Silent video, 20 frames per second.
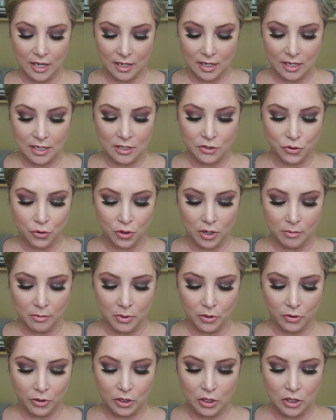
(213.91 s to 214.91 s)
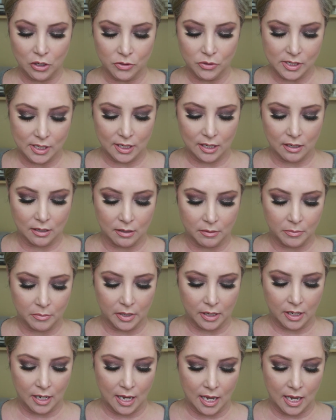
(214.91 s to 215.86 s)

any trouble using them.